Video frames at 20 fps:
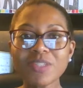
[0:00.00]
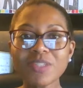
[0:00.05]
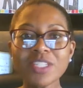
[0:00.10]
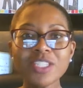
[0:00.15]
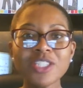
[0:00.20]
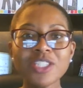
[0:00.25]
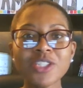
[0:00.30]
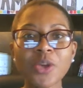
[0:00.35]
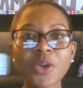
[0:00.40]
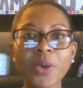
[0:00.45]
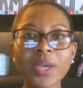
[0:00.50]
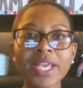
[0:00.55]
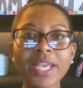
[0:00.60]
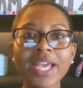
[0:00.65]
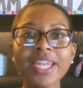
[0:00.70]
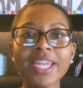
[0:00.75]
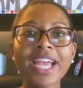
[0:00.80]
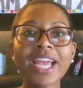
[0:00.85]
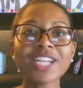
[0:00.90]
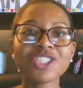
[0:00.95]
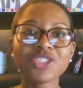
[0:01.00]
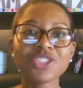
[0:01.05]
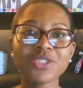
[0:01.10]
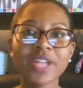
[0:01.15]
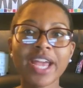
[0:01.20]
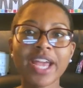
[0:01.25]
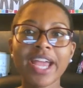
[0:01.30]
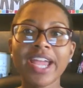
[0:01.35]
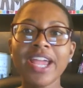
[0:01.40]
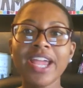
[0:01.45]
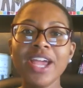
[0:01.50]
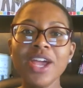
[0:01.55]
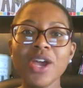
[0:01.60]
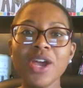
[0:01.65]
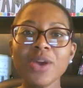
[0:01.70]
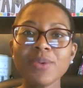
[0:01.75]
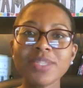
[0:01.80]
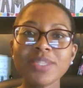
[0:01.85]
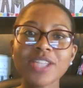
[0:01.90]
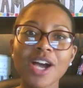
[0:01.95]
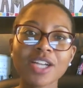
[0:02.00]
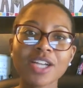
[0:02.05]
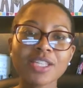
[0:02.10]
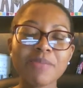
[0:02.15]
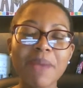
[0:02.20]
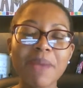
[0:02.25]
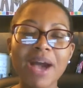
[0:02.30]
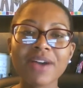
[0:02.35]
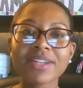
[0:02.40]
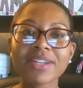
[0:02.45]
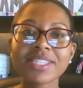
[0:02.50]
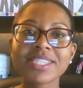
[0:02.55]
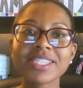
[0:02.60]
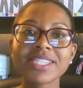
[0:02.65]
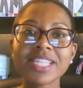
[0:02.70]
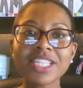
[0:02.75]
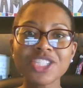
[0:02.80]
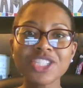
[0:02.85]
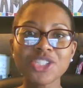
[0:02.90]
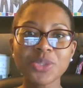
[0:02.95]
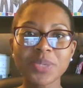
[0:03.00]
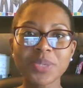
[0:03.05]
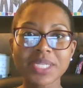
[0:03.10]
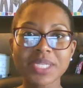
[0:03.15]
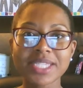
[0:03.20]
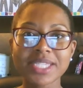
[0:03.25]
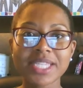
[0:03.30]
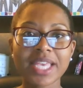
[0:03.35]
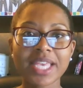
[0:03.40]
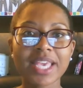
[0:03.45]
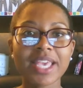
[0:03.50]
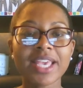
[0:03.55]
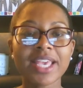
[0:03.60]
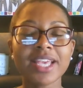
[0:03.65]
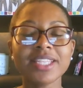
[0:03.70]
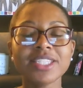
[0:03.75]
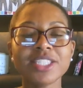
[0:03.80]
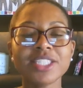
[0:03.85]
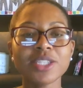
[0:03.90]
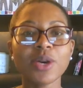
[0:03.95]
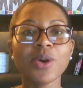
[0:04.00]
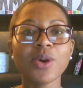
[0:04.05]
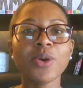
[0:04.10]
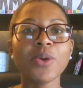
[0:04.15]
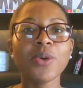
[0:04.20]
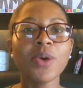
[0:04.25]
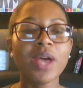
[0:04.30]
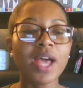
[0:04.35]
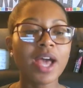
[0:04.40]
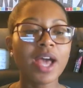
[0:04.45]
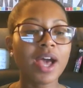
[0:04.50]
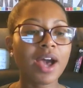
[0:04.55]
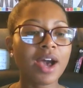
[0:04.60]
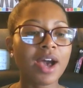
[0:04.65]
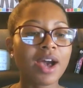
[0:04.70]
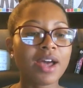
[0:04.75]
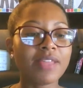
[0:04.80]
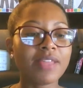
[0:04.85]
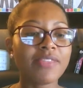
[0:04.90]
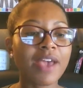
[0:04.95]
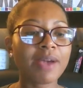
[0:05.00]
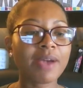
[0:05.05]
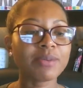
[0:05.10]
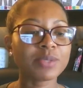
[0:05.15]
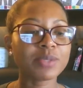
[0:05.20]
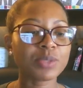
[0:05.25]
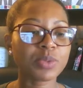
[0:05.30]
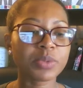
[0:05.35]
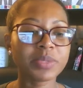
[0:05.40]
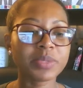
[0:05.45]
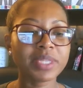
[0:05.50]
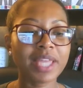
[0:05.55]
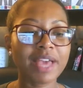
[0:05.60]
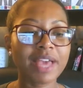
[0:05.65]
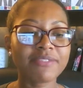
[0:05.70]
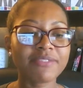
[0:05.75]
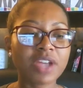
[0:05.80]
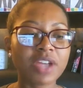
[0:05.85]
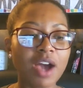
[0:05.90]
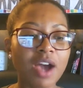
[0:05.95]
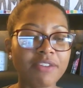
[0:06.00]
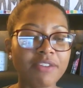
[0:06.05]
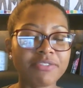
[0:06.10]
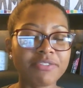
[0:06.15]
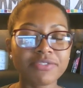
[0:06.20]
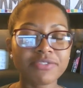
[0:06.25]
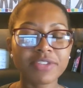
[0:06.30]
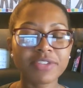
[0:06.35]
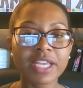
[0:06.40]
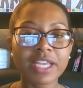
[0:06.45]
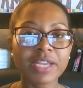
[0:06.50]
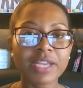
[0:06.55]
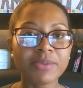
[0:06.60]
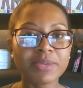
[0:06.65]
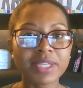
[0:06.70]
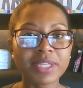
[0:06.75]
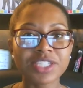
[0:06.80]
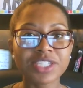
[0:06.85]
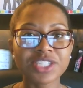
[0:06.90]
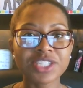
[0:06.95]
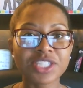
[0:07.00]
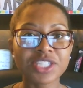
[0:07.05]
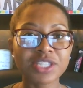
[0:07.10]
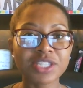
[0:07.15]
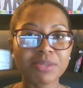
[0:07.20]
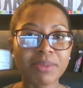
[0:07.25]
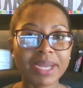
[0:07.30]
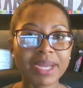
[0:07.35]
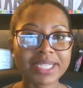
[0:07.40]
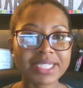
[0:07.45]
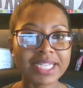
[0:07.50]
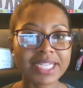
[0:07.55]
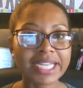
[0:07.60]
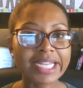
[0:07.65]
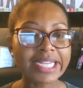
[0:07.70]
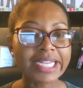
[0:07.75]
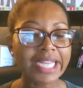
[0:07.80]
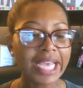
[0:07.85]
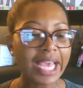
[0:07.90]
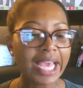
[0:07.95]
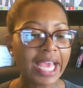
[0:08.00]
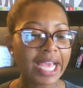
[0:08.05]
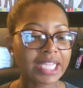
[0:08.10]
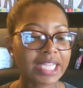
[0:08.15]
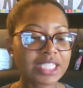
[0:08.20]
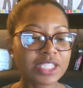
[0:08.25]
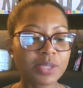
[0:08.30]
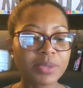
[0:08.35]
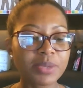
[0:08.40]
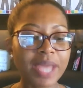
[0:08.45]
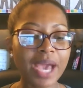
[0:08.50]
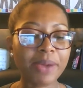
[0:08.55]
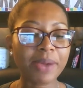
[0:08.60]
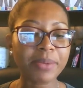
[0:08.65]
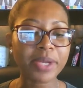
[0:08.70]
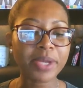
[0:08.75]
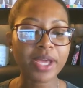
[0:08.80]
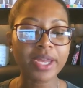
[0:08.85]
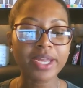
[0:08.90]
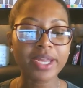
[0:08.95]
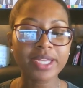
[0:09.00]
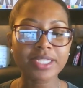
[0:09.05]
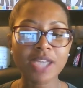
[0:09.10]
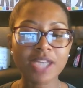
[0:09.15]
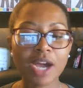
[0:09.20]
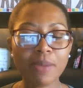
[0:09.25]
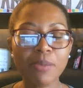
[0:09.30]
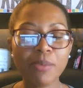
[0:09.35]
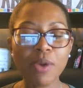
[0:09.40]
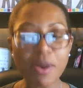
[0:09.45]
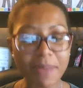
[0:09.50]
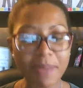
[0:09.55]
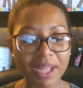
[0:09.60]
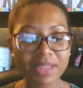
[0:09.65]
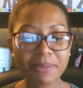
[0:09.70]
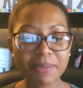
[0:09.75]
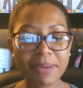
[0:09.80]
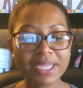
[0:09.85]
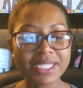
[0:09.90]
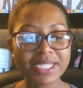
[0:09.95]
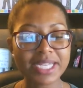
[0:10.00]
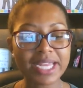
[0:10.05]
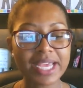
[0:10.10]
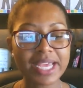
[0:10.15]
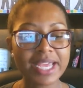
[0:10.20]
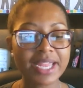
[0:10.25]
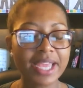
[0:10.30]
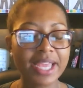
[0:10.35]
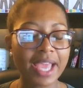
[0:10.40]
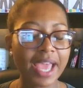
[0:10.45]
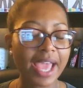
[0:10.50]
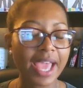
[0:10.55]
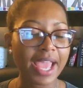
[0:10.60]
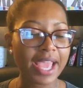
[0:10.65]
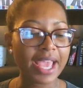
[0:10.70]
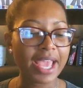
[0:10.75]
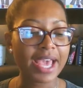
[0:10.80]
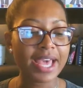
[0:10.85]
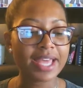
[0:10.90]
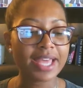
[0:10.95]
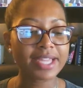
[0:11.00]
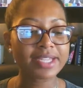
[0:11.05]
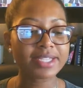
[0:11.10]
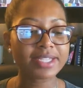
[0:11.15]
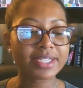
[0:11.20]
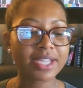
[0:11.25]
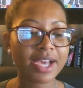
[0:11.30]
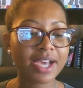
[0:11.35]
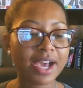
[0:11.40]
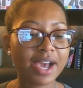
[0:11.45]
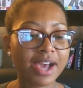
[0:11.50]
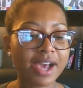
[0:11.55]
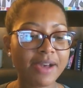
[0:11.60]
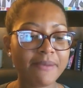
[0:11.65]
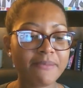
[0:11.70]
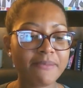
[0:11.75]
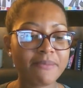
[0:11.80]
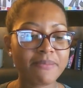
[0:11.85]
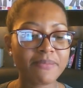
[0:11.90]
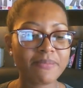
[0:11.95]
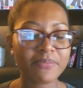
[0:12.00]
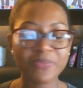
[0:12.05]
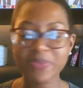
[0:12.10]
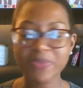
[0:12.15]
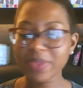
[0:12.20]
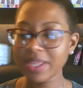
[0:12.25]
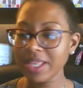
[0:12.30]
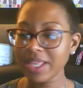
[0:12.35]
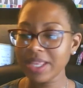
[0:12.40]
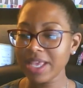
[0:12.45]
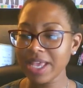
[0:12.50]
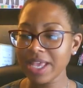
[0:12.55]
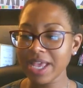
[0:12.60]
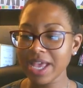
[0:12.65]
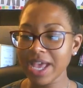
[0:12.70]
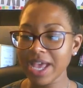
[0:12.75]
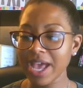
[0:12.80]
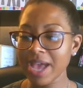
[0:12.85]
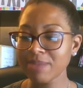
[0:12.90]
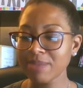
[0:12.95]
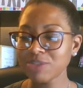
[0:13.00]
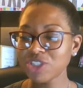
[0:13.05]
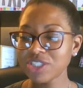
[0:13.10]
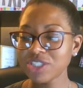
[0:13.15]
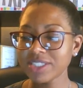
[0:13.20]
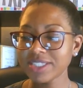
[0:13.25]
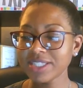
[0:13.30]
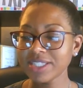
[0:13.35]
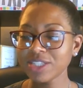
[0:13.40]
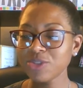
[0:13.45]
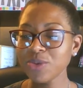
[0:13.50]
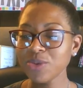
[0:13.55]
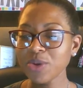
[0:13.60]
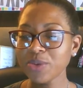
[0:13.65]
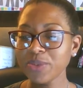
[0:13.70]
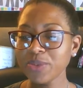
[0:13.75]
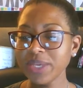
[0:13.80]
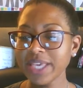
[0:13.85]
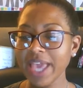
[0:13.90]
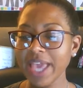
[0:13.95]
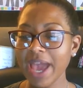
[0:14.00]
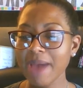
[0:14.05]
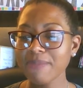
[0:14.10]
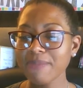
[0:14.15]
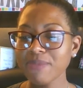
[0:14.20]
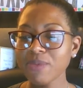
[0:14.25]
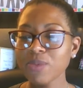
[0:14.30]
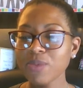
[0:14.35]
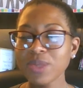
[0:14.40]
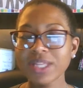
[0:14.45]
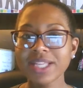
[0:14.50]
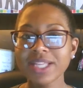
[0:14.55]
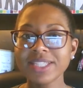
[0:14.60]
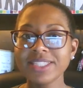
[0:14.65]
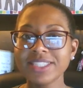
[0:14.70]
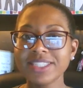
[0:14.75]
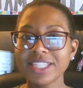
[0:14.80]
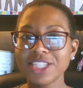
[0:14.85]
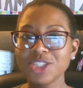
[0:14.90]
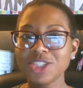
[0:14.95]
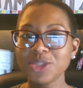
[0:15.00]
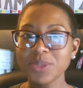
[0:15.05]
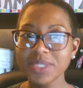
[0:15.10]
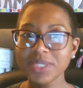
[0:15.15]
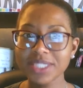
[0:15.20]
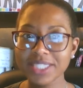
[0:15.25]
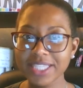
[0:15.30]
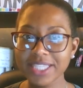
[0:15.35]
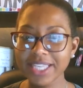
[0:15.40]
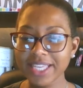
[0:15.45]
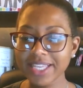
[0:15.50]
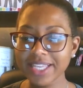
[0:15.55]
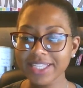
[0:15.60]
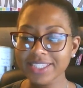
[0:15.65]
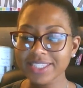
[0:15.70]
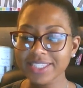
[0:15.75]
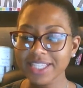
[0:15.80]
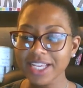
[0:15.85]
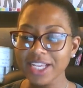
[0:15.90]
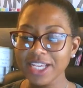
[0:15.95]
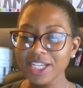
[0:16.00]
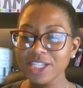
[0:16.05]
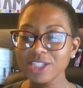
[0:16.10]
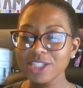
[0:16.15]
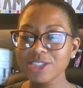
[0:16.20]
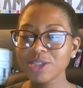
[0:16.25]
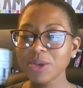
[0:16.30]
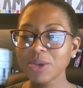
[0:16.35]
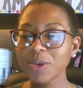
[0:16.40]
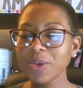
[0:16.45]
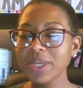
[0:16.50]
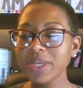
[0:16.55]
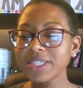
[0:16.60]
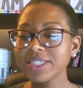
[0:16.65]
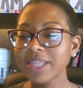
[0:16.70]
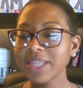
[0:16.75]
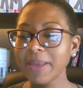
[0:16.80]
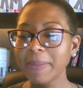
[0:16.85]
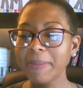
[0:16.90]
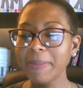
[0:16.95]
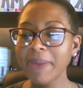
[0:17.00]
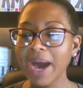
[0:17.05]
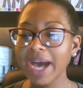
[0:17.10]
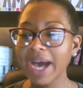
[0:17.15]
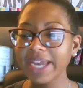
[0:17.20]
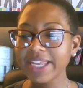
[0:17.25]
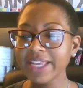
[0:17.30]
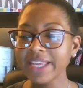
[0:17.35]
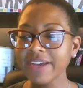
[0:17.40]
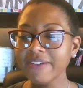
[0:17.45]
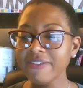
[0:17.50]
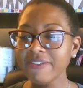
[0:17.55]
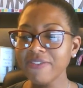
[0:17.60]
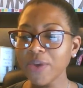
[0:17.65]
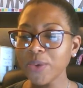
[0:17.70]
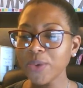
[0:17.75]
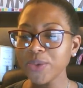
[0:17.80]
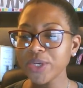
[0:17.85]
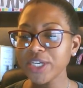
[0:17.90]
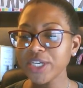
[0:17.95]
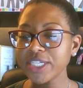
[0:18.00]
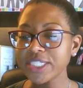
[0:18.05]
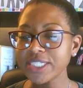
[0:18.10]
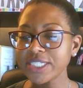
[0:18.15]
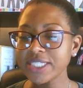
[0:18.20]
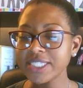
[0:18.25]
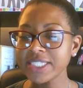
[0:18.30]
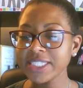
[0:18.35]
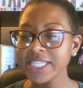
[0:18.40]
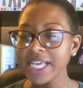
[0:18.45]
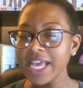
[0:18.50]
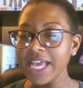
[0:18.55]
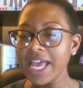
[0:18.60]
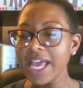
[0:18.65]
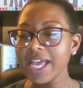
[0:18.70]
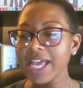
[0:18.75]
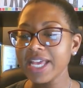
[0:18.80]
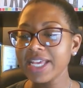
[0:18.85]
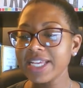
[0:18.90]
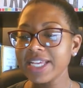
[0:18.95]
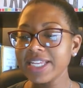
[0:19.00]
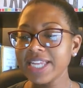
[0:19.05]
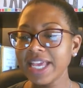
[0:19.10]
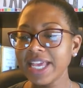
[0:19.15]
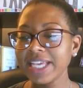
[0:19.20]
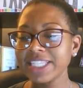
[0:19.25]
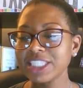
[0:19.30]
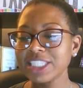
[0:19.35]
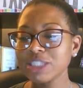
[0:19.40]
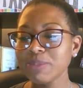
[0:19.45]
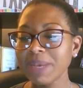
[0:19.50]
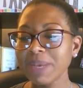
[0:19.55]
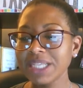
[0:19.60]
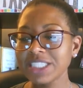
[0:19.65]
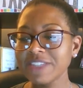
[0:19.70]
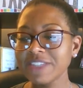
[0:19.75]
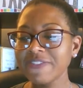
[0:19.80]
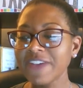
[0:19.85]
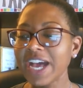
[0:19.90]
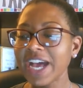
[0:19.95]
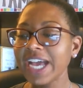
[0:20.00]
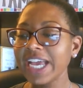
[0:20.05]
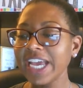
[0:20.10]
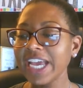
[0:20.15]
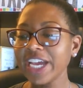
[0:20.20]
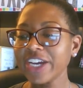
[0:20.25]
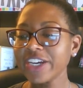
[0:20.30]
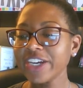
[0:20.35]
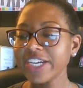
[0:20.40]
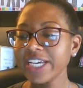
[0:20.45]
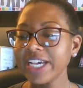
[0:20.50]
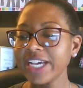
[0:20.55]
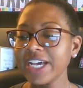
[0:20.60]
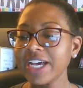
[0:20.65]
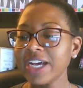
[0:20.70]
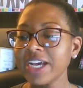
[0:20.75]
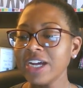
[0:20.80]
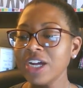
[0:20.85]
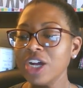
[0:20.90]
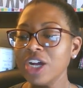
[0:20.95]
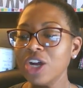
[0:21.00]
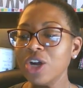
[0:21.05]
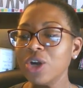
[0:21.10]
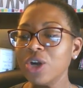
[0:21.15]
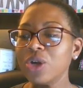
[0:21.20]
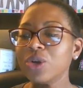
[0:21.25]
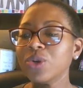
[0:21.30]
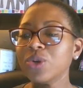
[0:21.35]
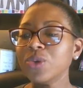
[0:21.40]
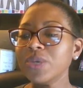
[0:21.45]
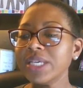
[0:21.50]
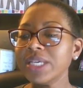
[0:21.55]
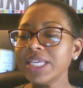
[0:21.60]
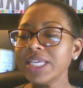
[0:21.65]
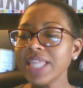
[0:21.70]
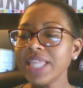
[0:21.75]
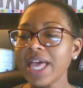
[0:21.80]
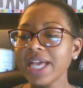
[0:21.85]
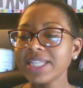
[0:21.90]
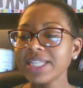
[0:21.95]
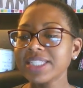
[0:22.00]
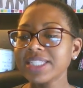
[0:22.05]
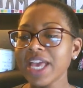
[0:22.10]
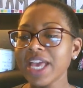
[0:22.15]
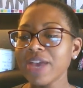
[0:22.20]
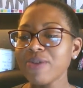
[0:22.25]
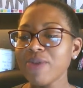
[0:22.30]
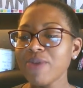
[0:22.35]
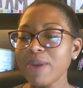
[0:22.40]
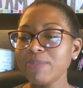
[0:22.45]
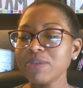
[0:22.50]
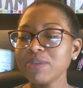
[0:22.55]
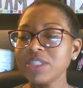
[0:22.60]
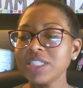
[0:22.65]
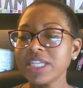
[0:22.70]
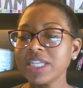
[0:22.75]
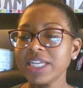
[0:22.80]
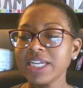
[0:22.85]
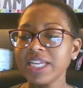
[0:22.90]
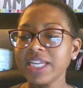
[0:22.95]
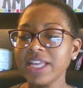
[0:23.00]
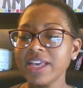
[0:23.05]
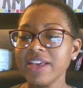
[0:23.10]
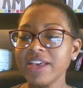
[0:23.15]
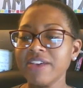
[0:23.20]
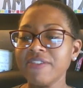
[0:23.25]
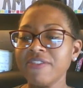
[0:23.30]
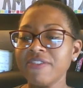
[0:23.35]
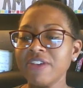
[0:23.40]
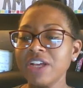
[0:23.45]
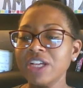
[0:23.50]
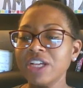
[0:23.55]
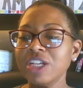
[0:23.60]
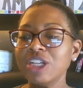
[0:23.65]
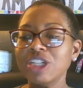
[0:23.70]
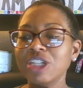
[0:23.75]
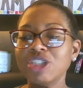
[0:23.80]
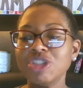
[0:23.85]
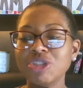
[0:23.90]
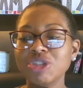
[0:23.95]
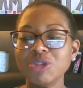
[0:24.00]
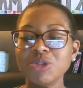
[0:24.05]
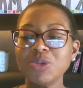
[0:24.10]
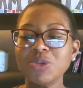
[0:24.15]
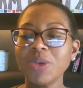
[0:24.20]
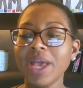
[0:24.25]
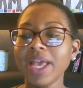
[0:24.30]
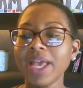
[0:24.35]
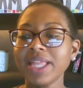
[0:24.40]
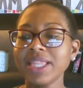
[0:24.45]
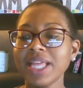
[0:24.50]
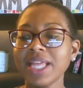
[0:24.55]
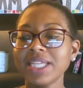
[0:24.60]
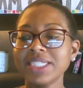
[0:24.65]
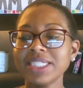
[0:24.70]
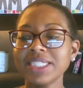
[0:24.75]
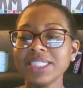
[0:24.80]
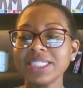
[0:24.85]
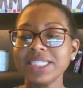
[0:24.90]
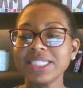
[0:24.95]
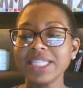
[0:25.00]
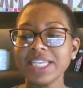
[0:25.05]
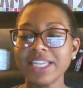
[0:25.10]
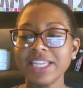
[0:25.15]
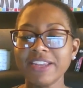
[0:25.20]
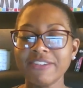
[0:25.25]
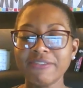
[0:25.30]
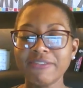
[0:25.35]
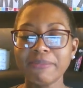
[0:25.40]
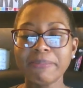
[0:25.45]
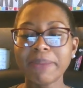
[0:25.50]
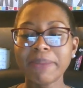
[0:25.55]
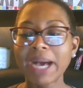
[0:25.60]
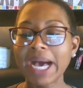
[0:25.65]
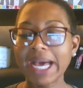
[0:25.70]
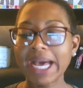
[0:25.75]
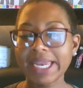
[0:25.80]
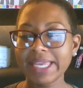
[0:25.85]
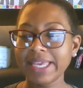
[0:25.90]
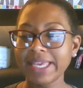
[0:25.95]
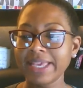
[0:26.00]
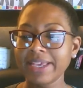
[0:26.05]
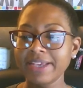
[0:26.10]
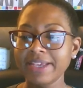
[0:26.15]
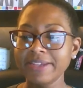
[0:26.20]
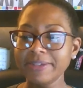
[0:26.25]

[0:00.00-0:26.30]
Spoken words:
And so, again, yesterday we talked about constituency. And so that was where we left off in relation to the president. And so now we're going to talk more about the president. And I'm just doing a recap what constituency is. So it's a body of voters in a specified area who elect a representative to a legislative body.